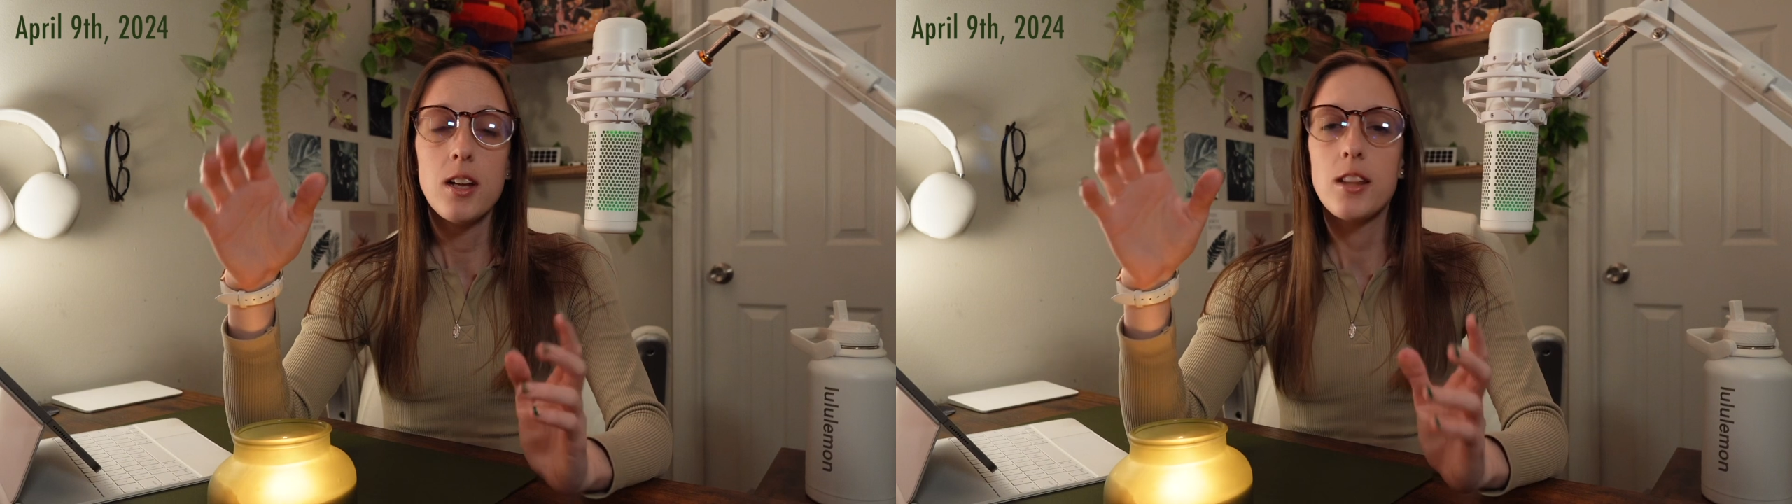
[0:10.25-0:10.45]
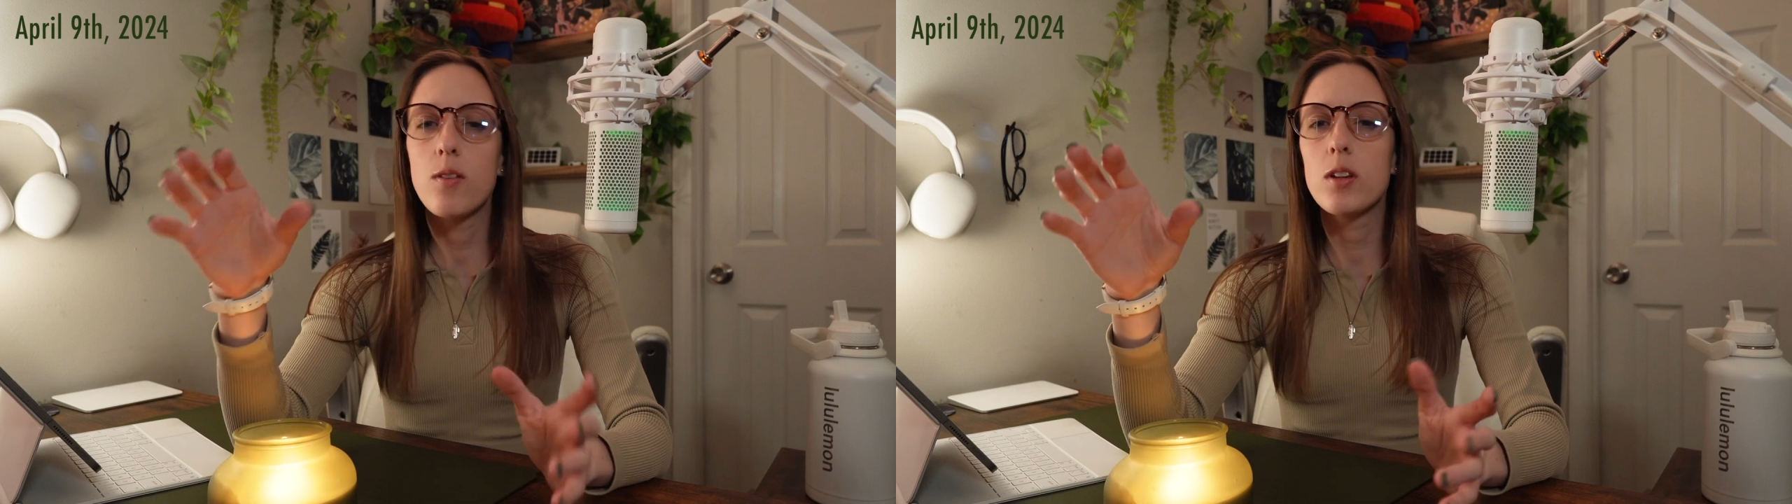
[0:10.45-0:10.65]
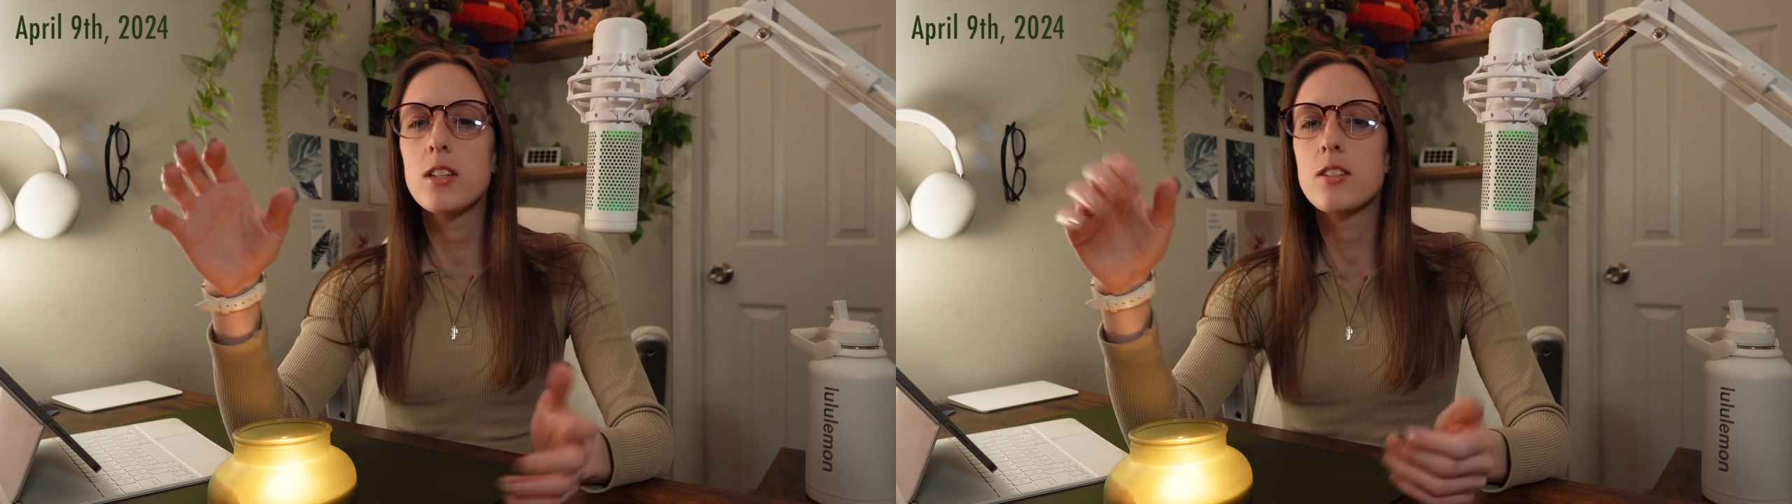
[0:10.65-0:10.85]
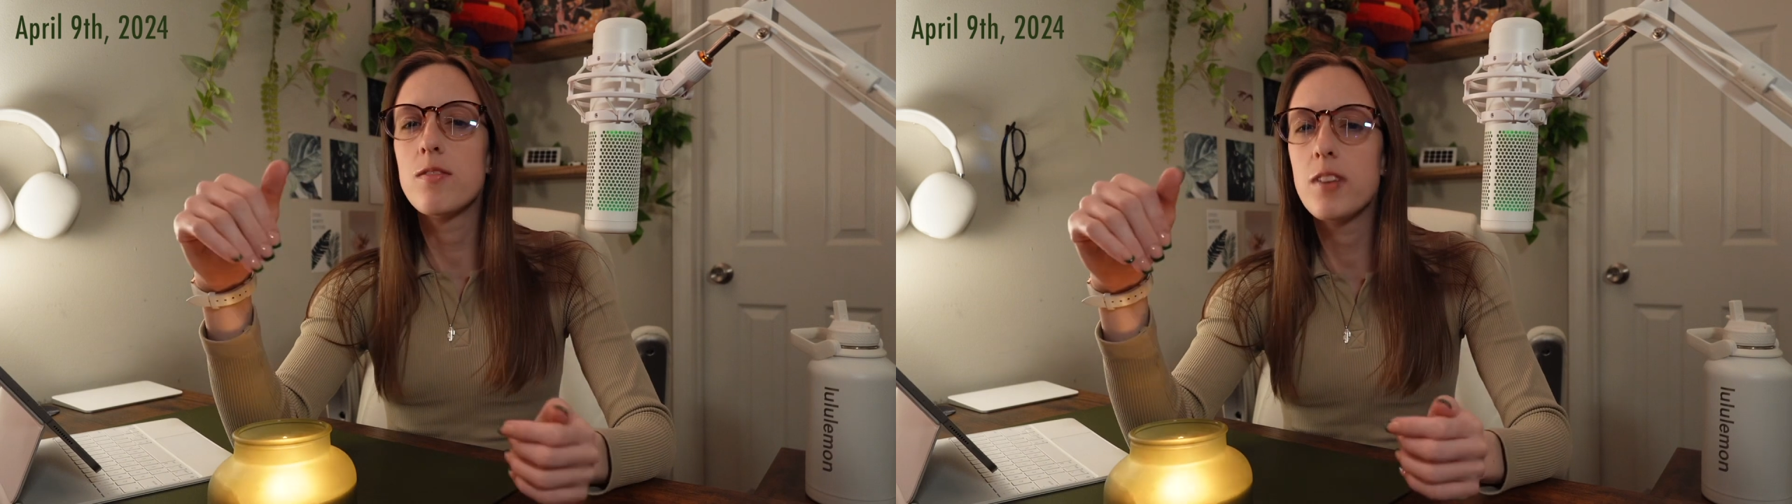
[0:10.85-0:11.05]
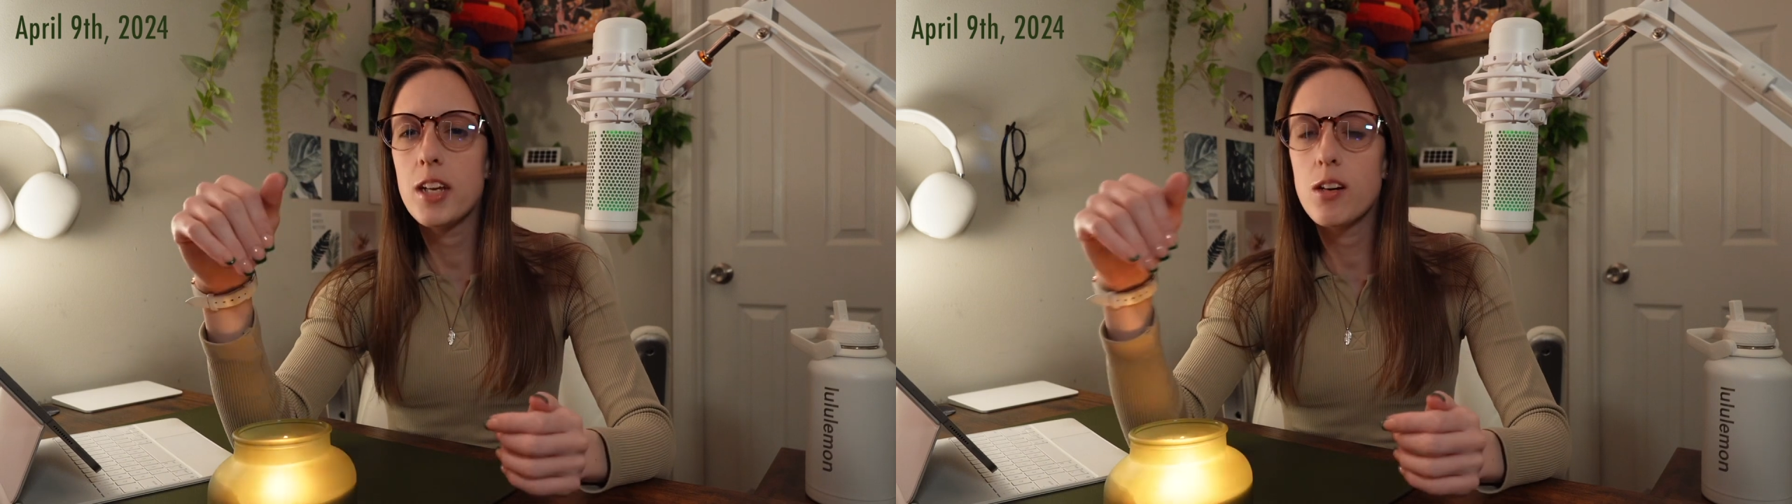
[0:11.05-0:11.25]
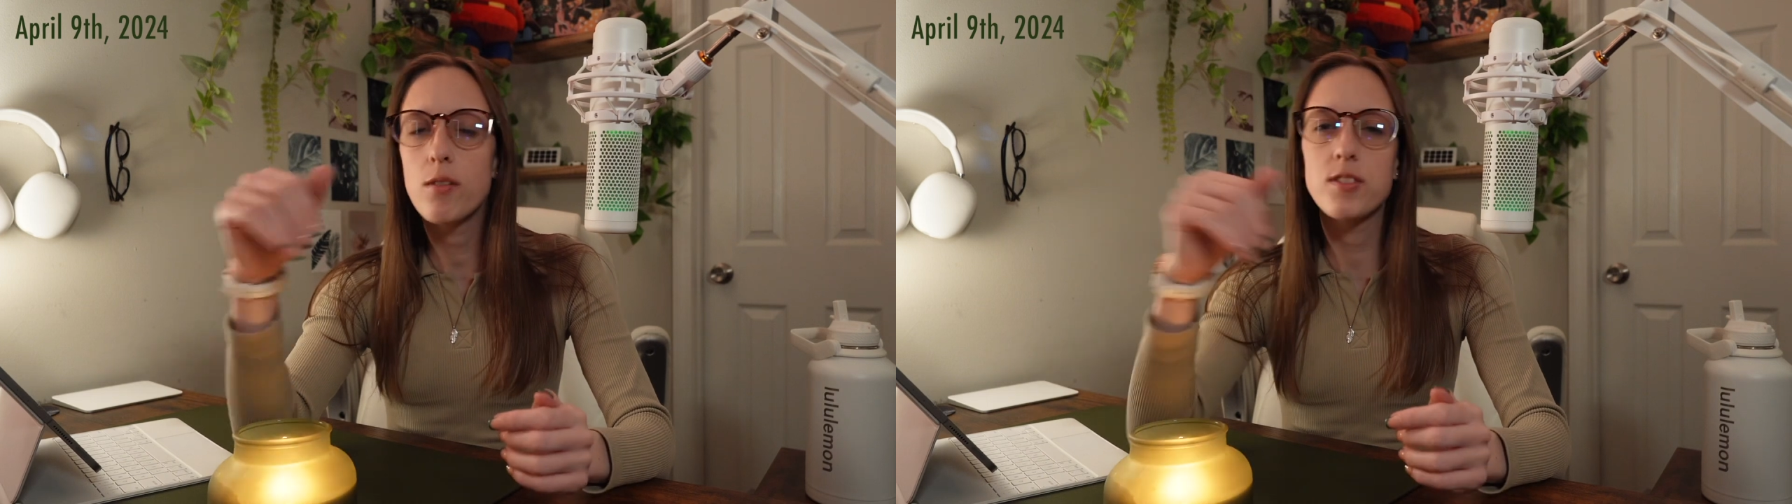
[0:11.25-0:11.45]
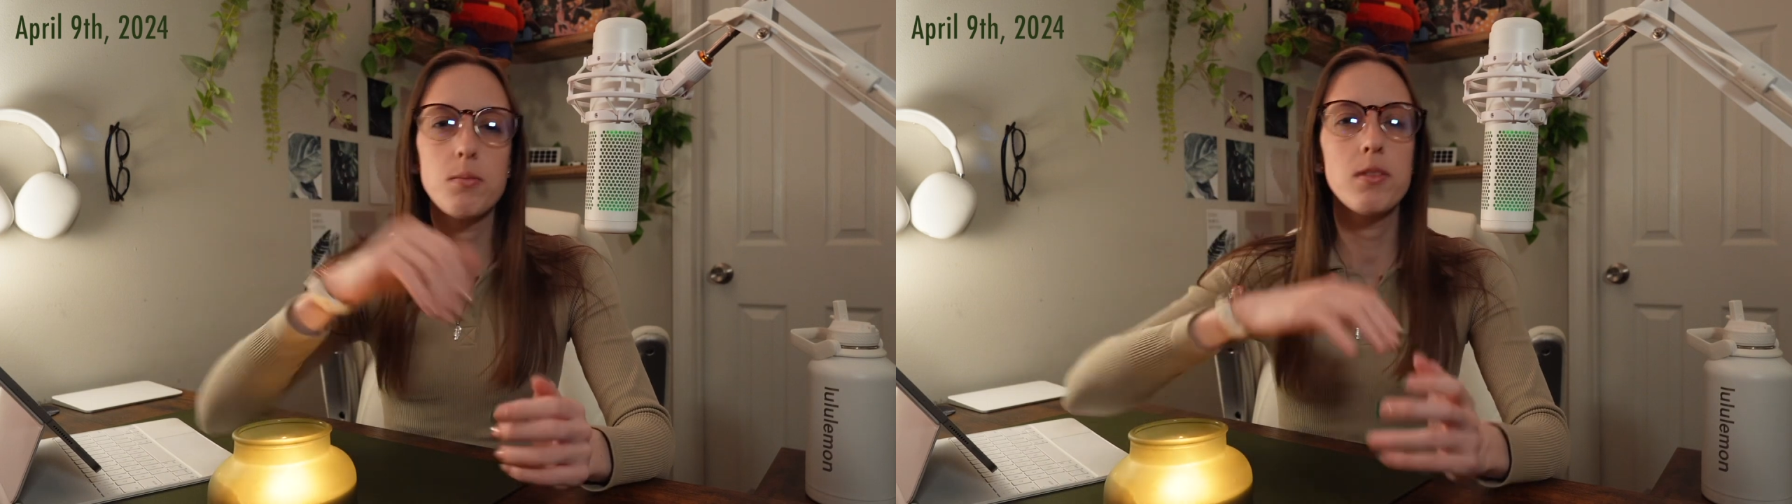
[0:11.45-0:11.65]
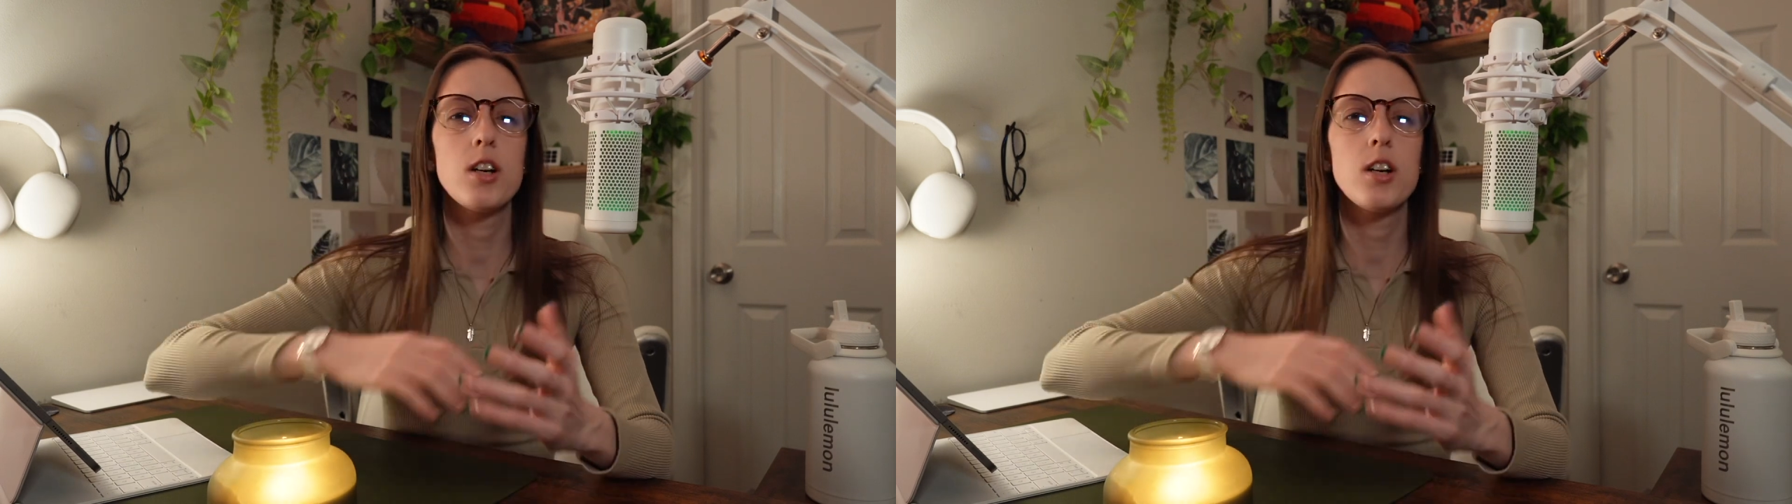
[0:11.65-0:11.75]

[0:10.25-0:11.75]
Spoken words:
they released a video of some of